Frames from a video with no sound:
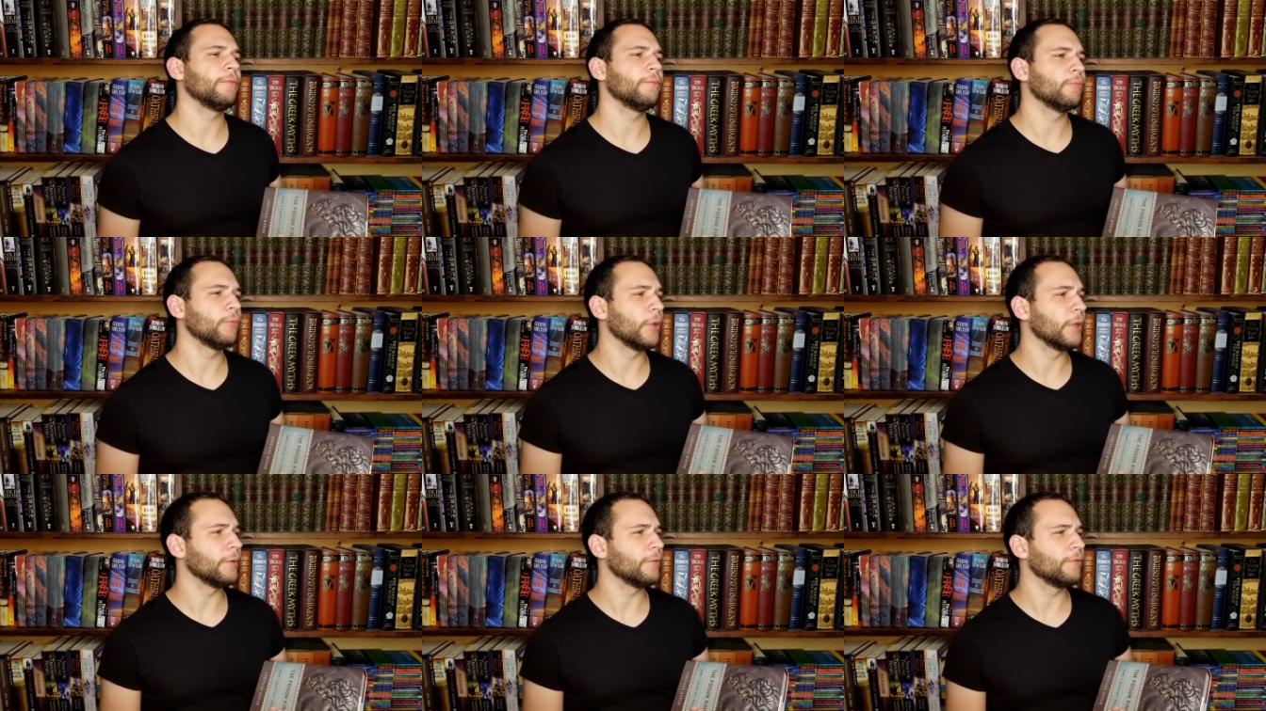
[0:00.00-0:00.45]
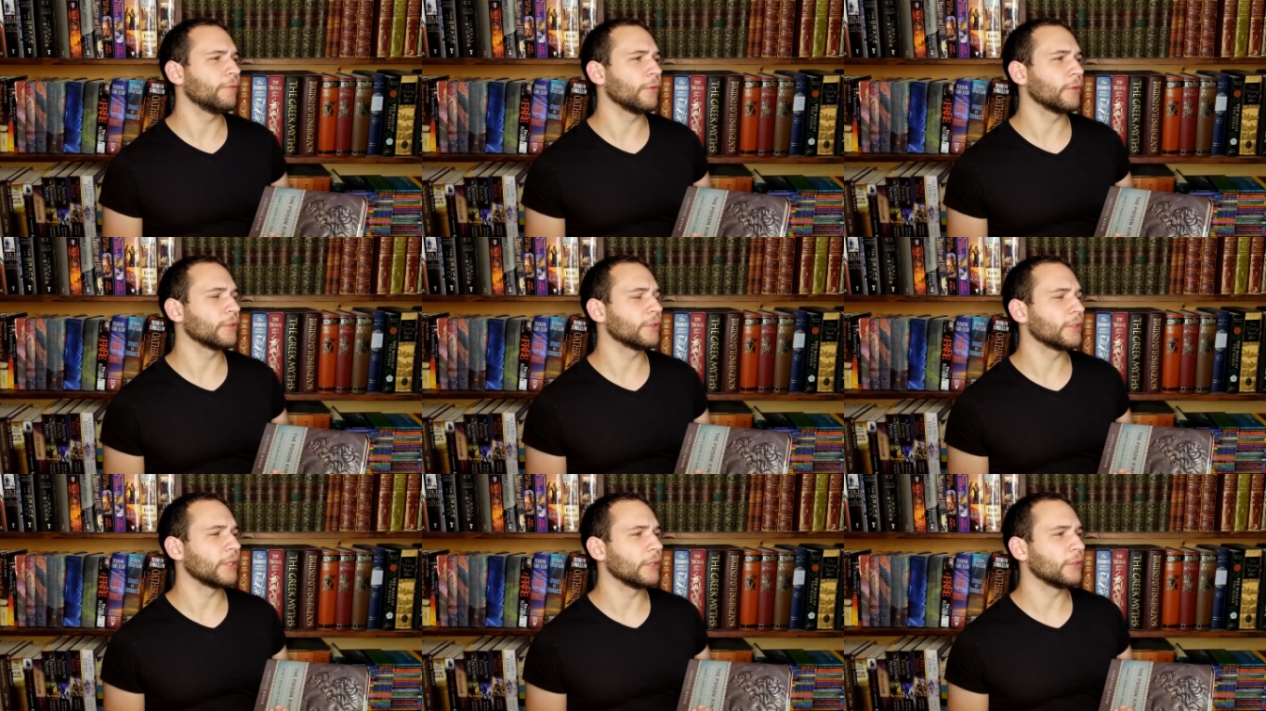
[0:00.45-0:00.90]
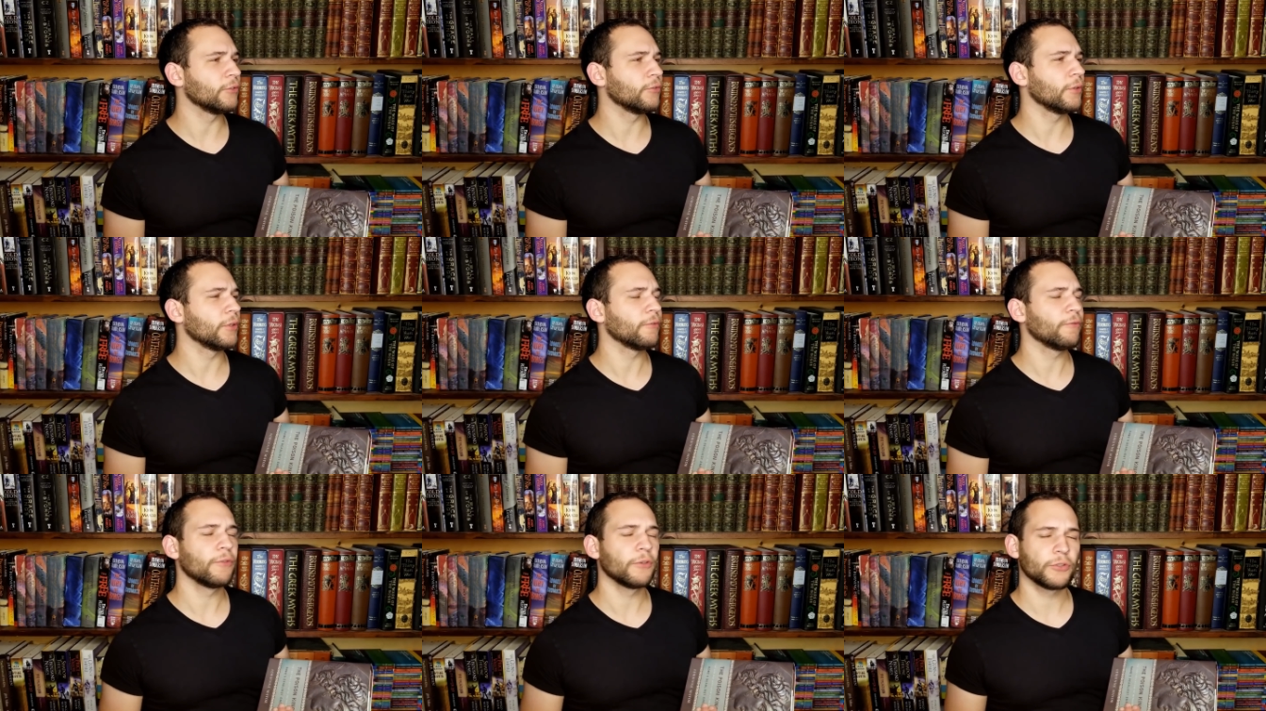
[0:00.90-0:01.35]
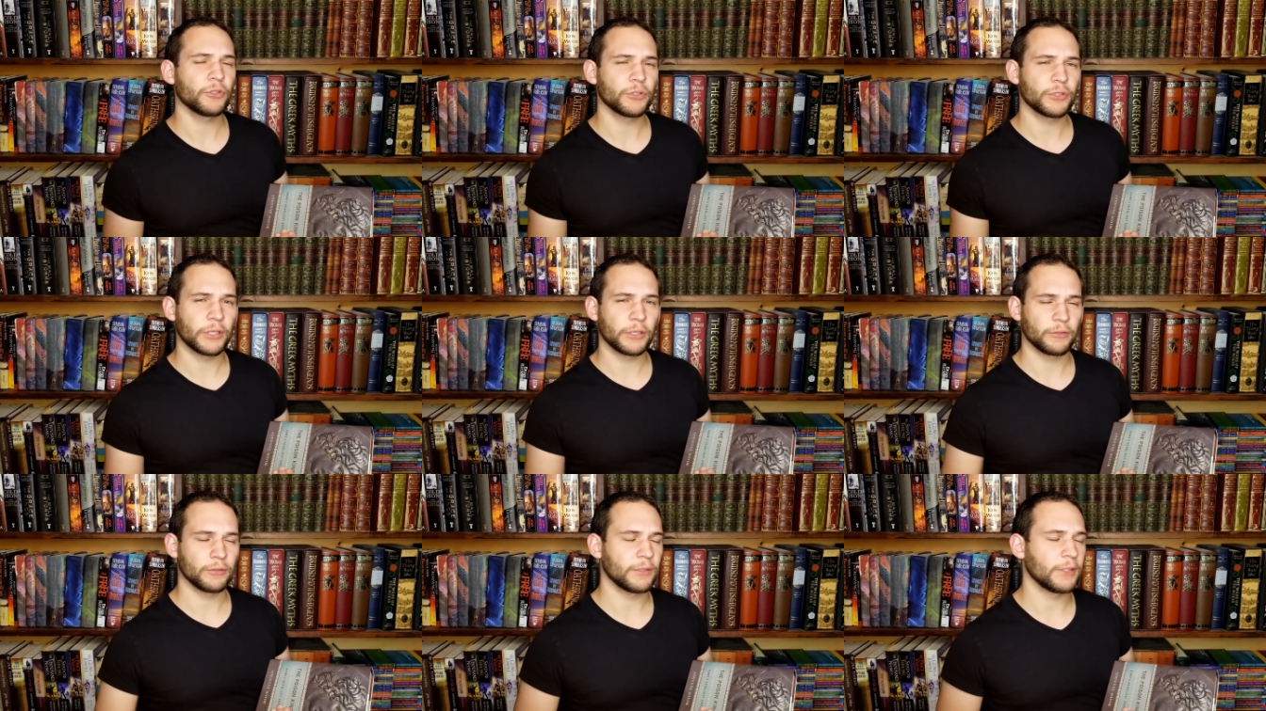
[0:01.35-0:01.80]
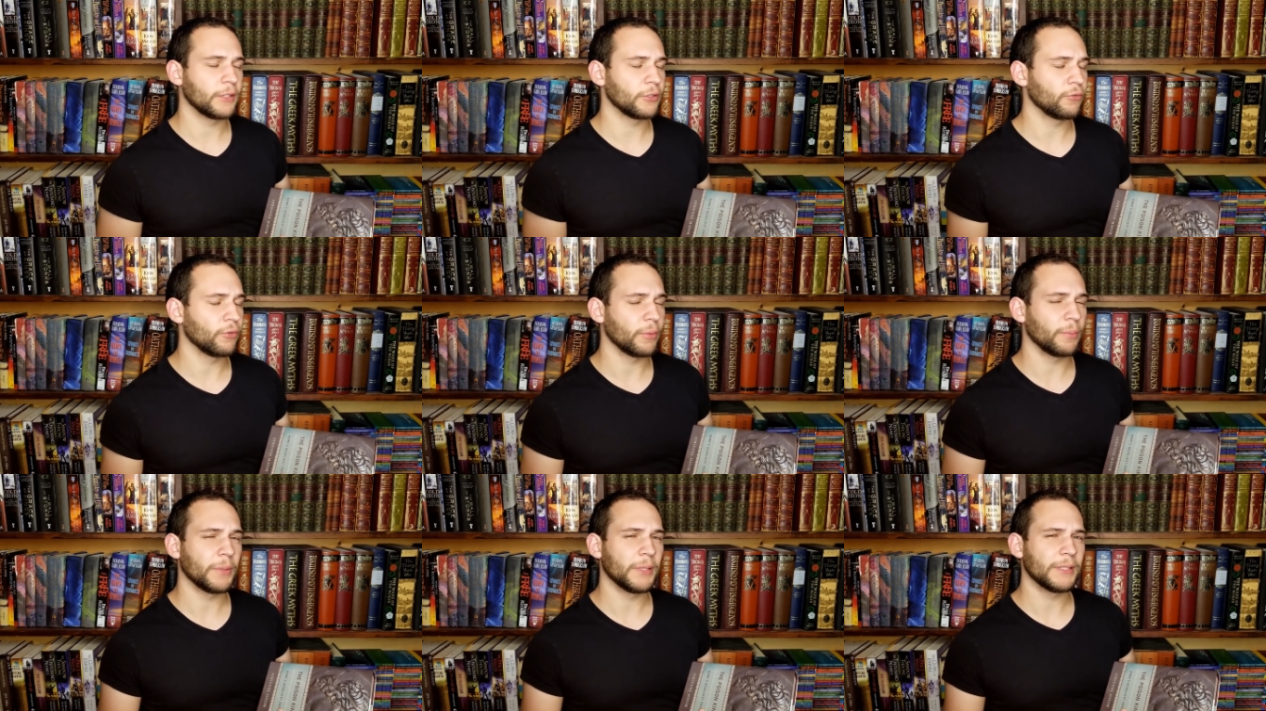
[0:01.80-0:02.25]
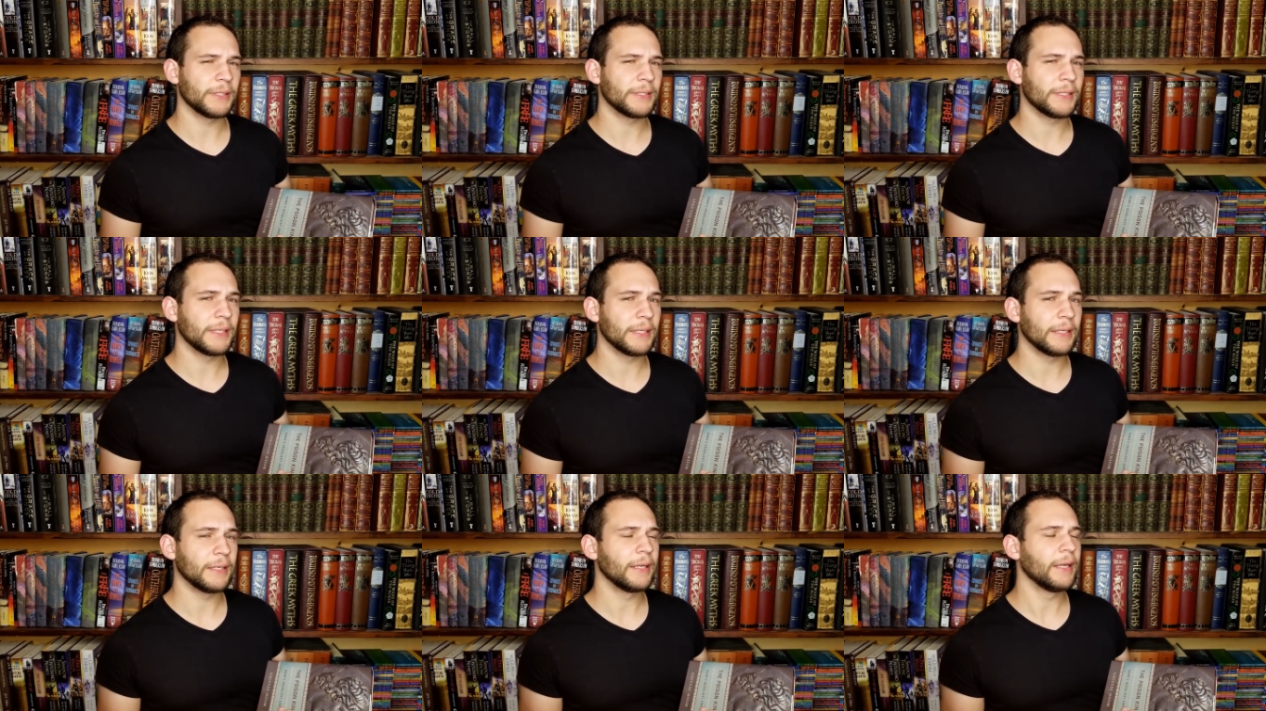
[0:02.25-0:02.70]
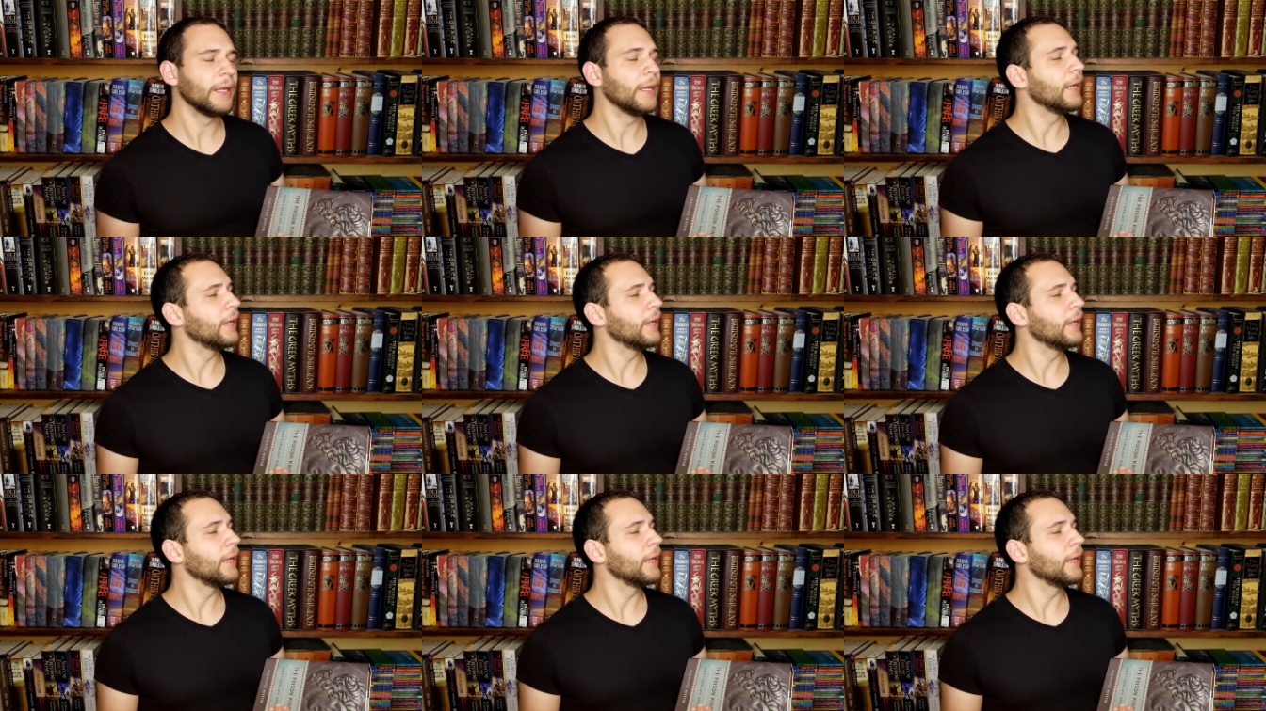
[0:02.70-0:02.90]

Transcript: what first century, first or second century BC.